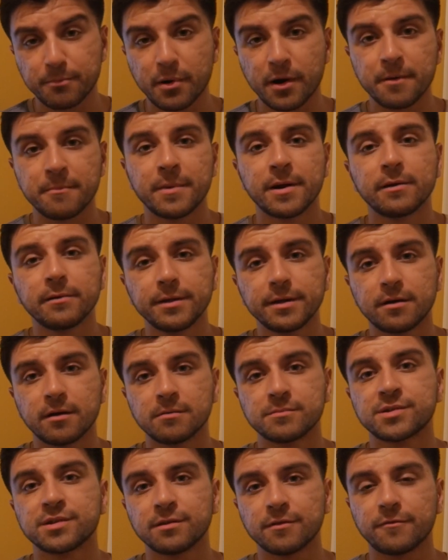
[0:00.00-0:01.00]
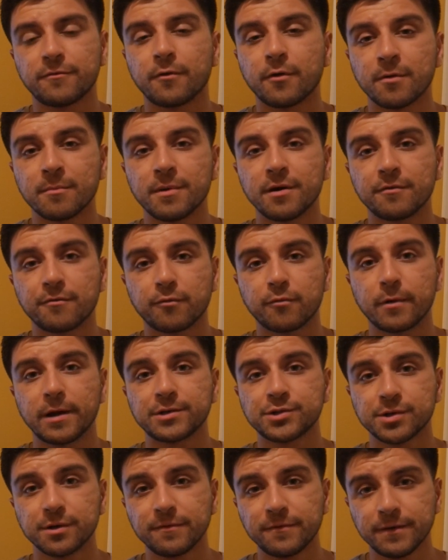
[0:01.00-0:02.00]
primarily comes in the form of
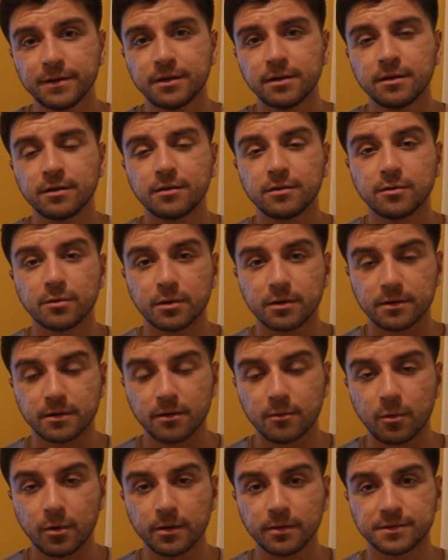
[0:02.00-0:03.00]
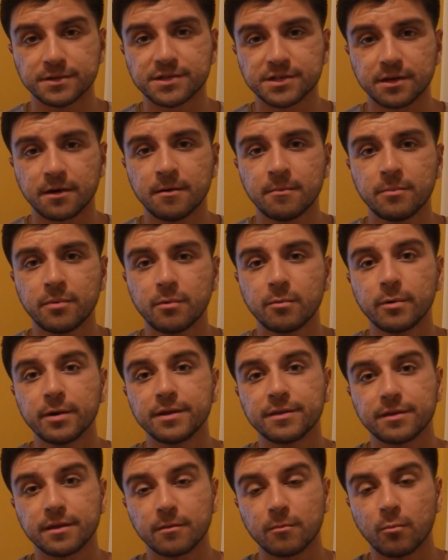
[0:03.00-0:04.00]
retrofitting your oil sump
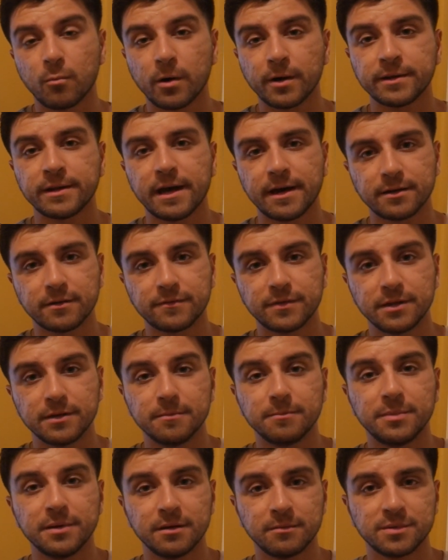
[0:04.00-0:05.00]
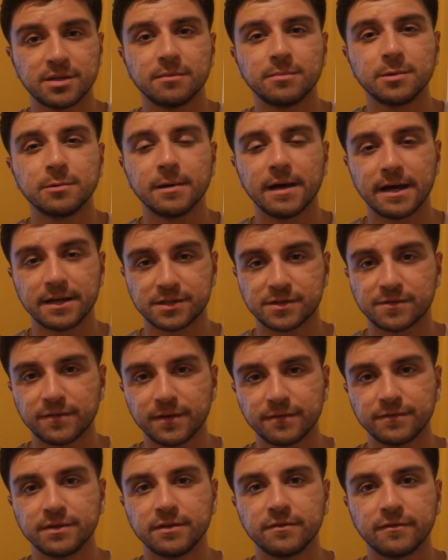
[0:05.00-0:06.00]
with one out of the BMW
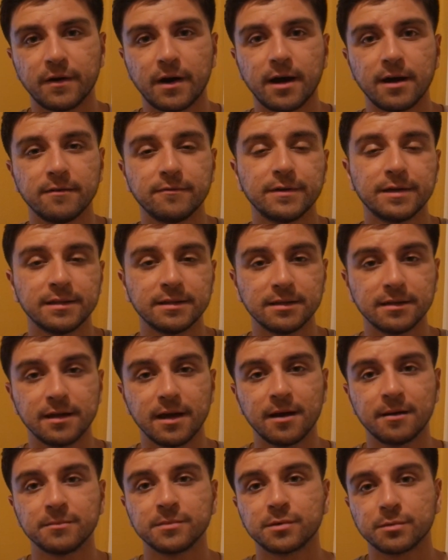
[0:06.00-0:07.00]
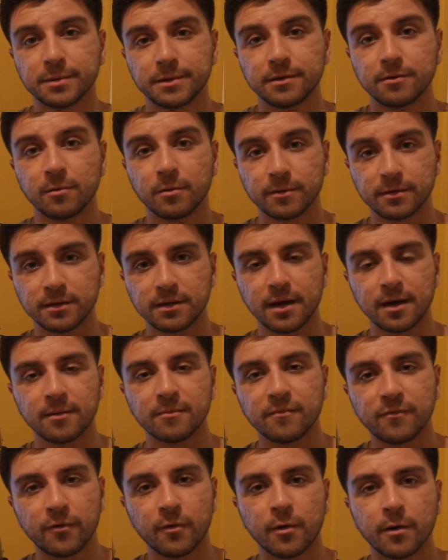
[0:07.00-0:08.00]
S55 in the M3 or the
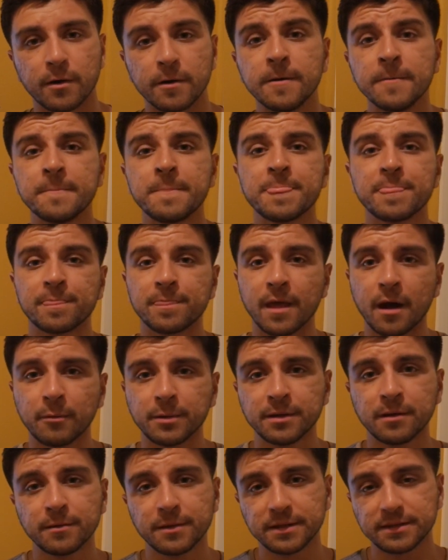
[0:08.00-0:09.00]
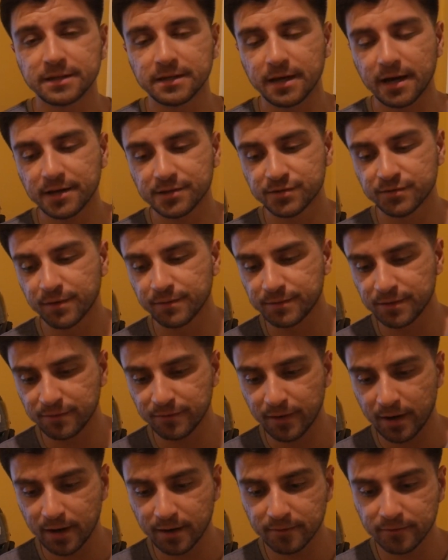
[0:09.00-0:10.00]
M4. Now, we know that the
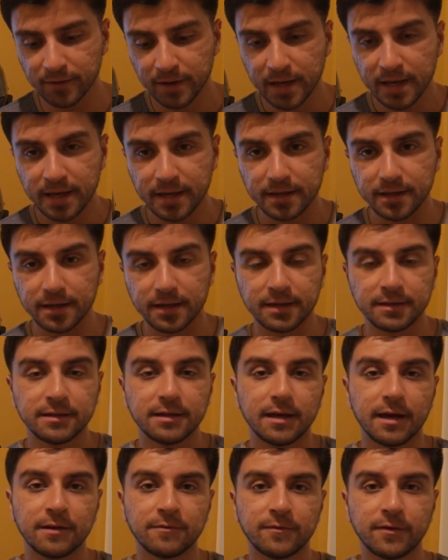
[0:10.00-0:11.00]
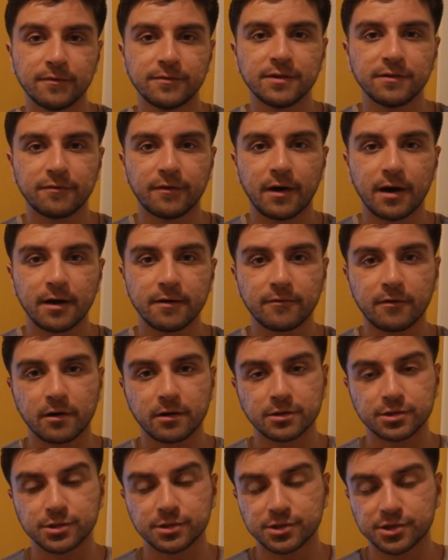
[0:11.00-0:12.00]
S55 and the N55
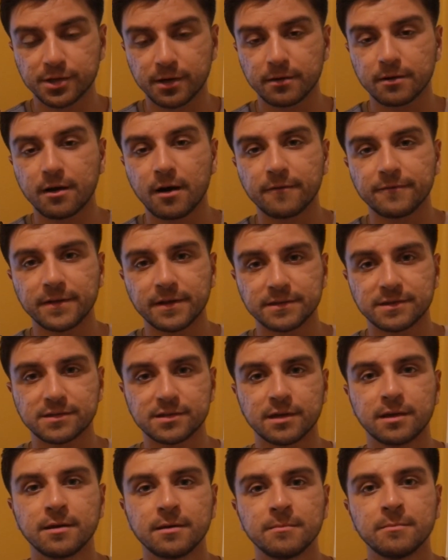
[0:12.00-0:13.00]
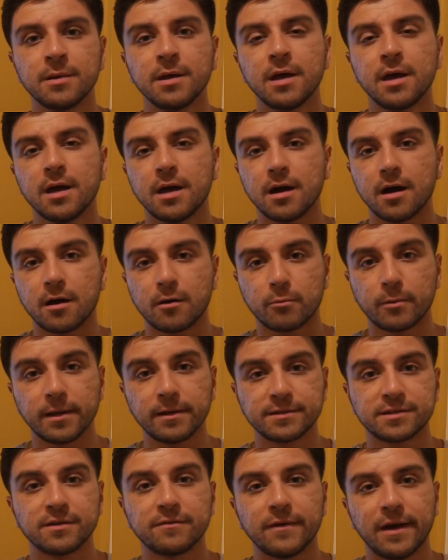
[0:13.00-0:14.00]
are shared off that same
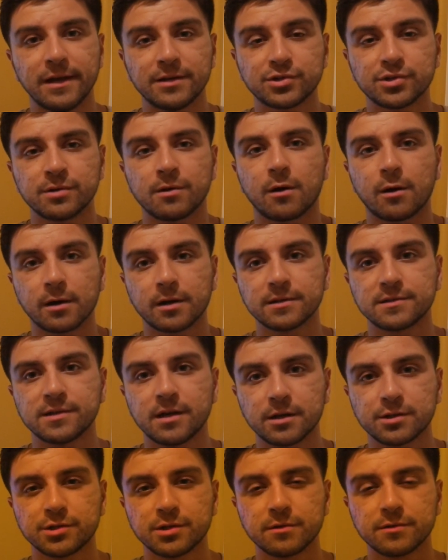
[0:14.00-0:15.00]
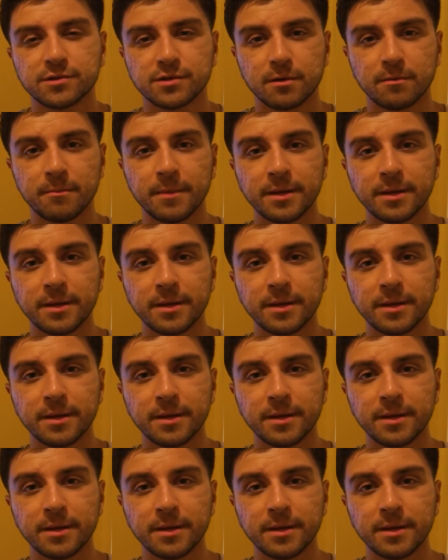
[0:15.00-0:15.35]
relative engine architecture, so